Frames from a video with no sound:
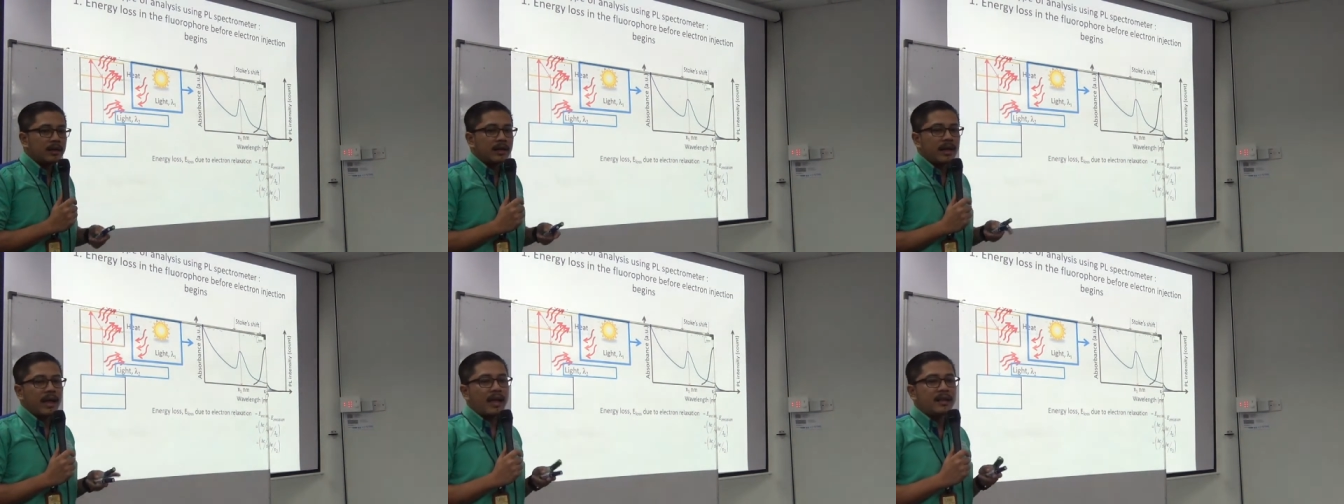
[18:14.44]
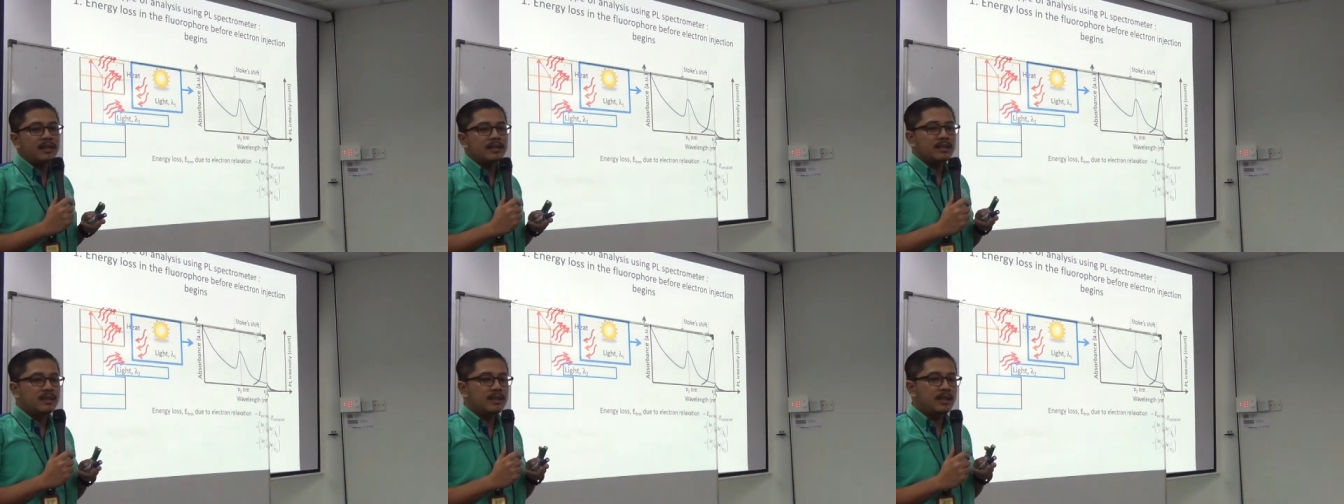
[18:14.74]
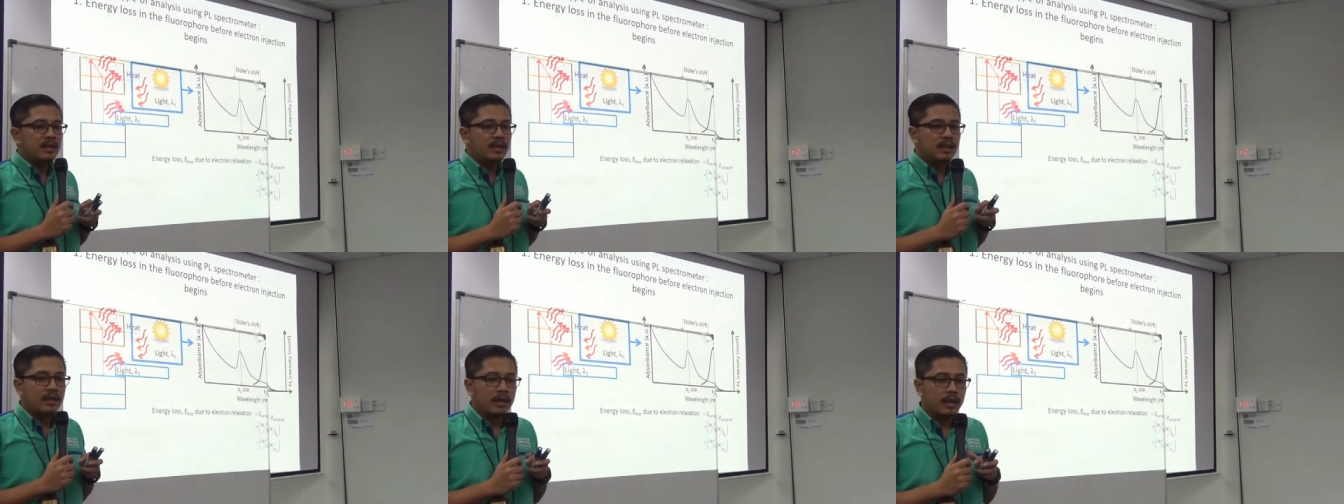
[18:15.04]

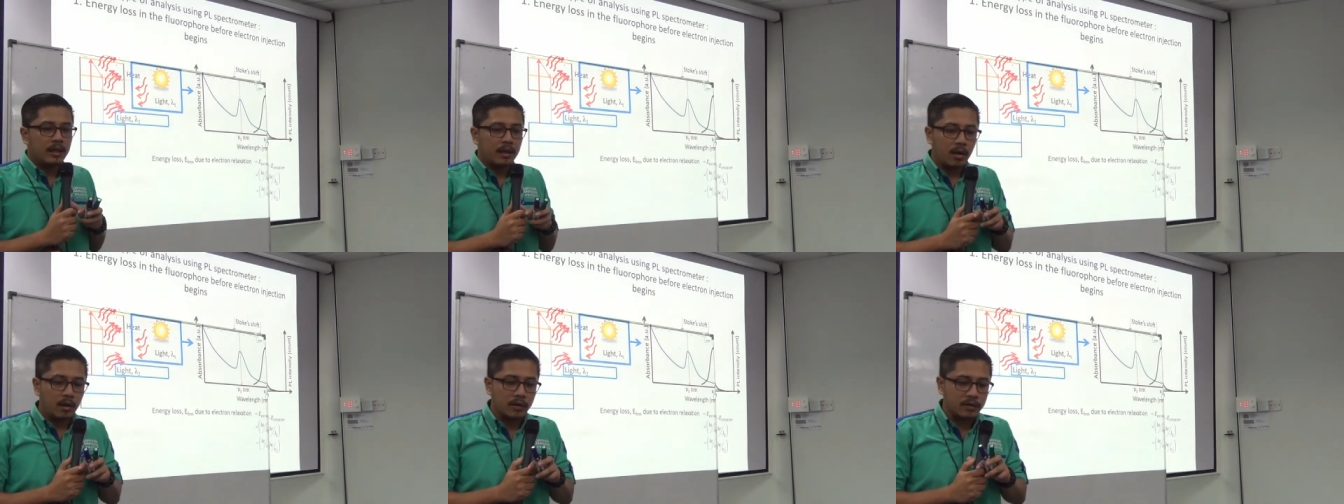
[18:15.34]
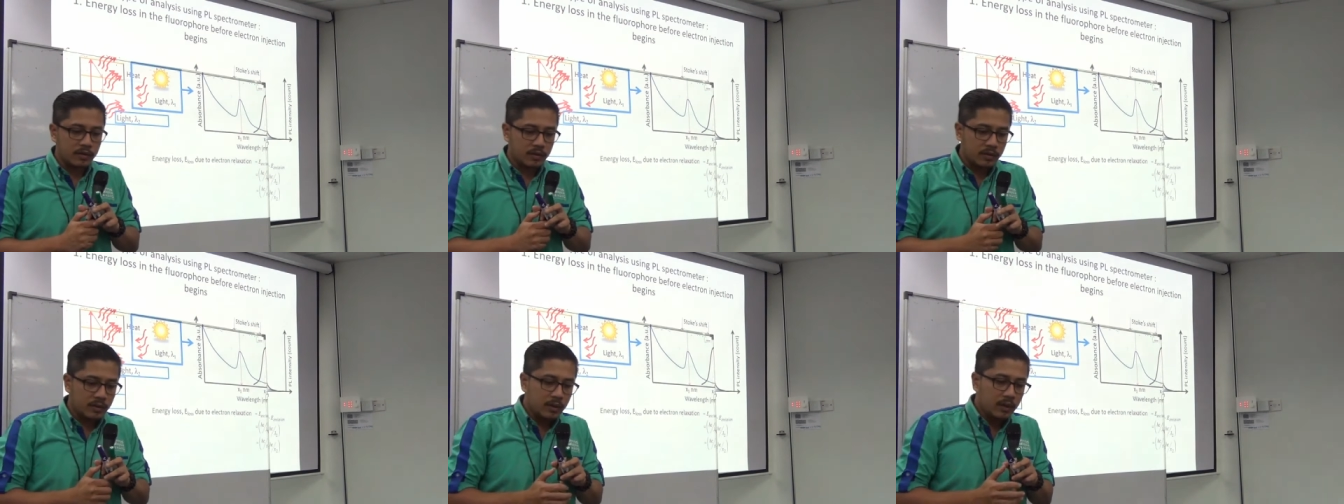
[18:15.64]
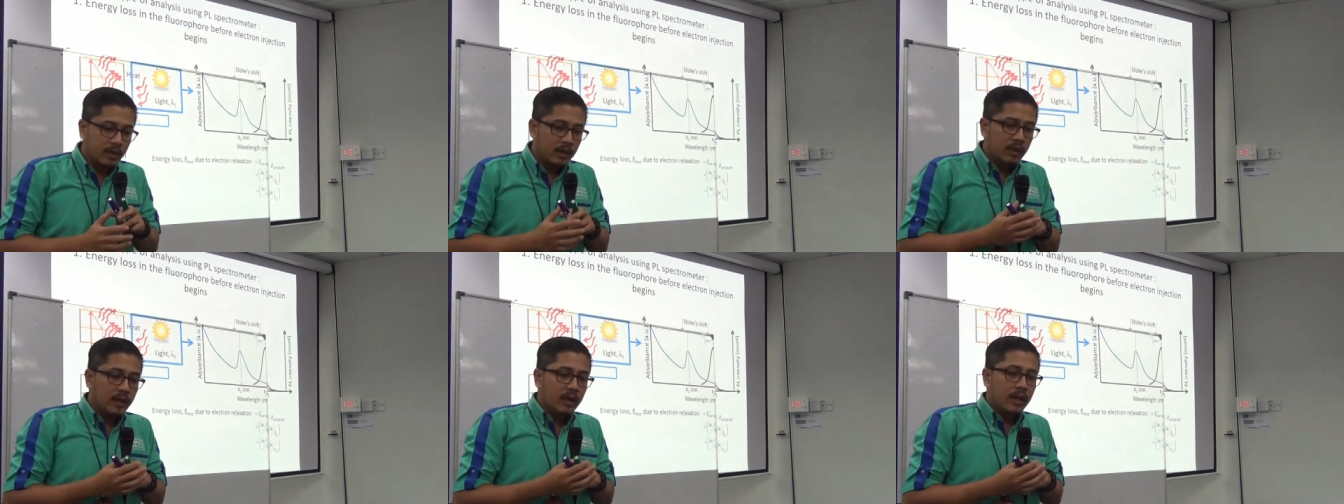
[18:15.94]
energy loss.
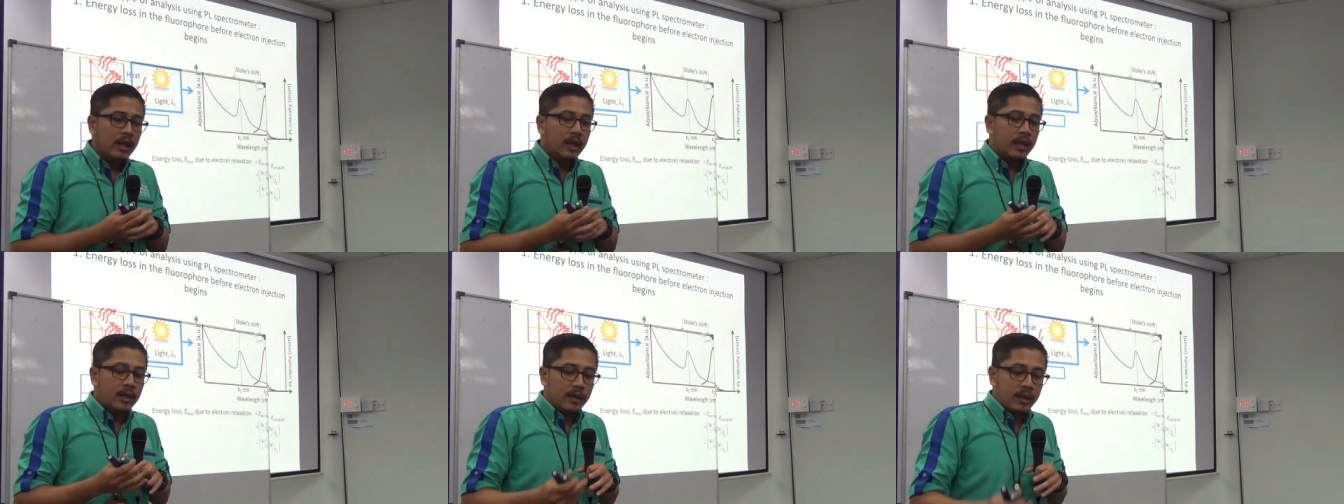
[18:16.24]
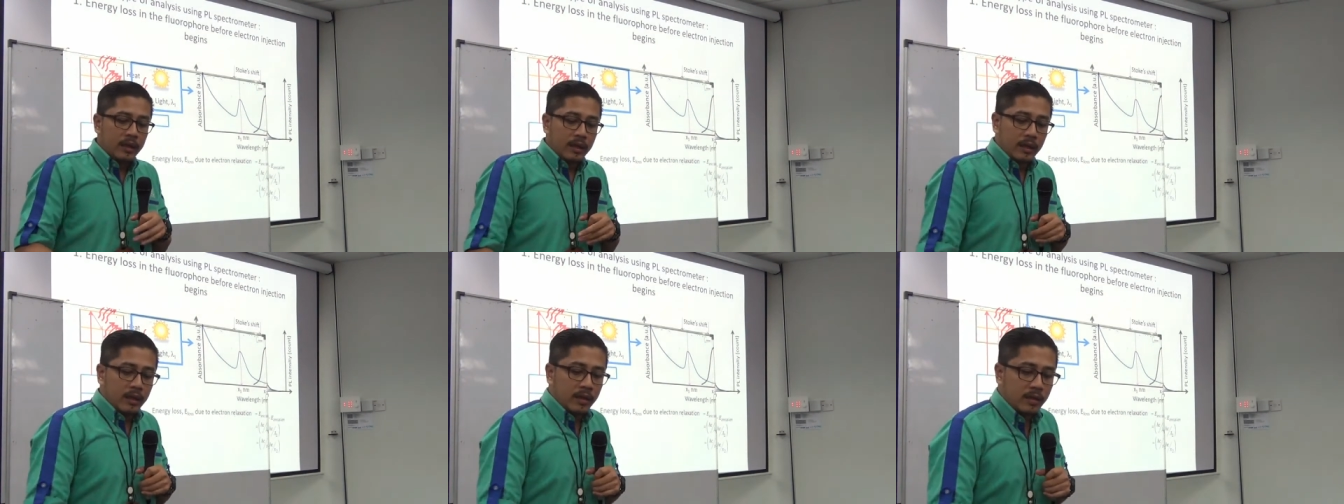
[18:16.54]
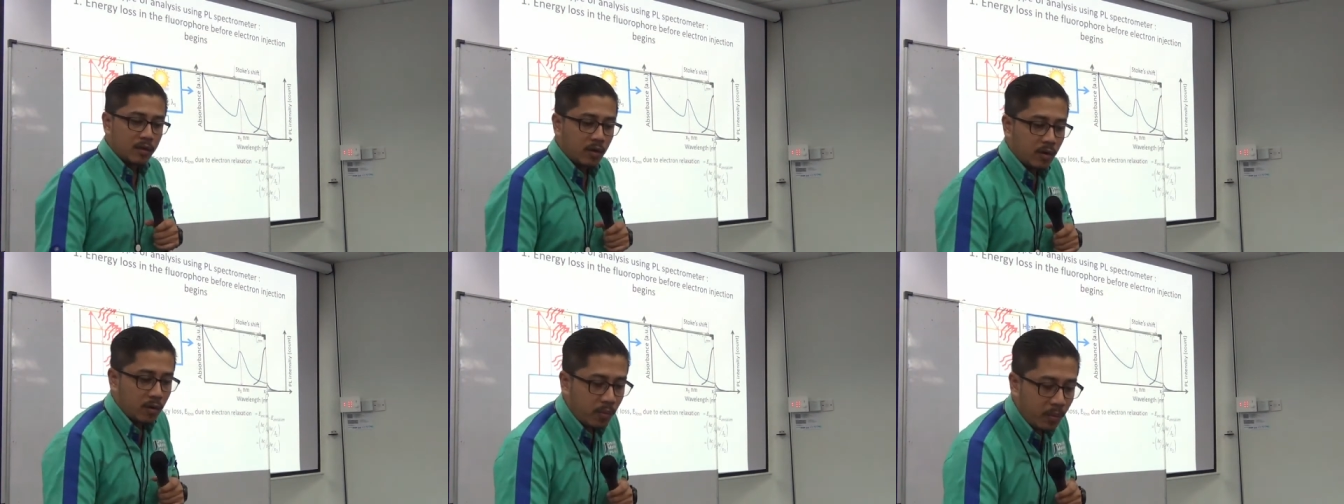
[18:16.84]

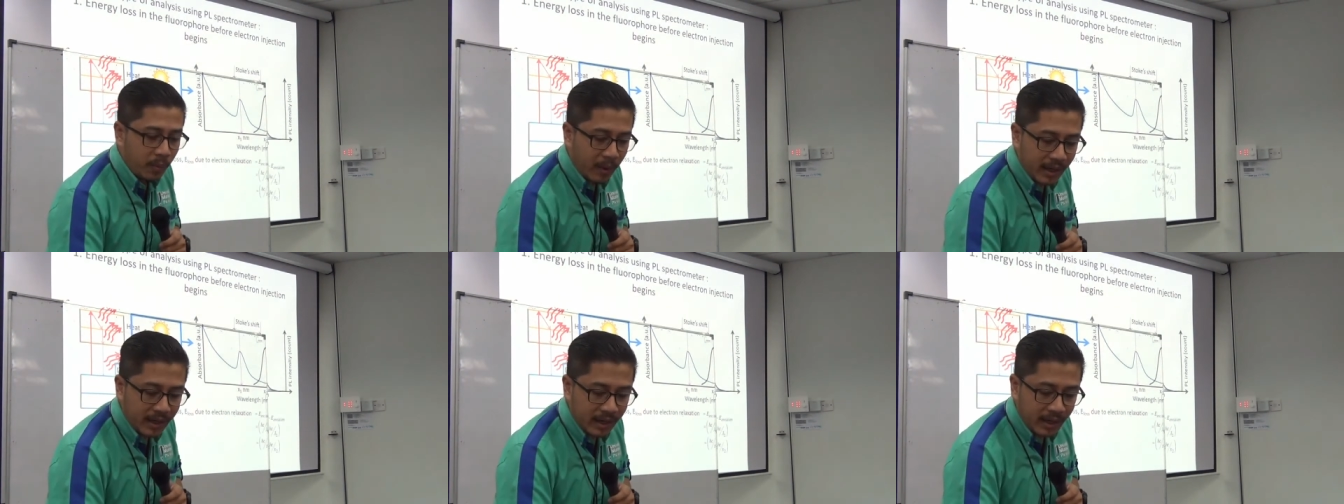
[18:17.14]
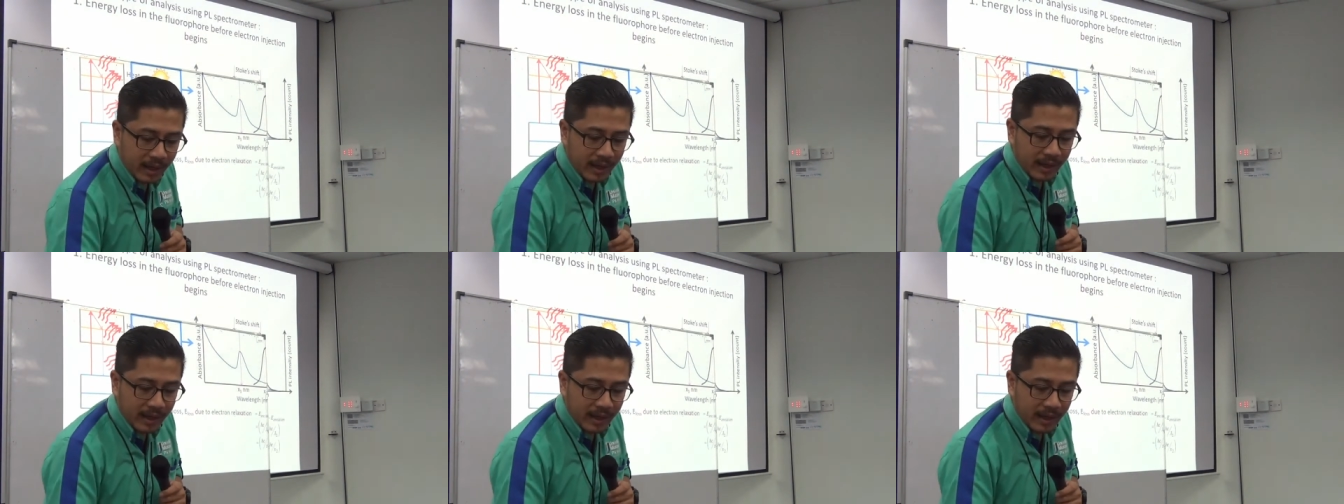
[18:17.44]
So what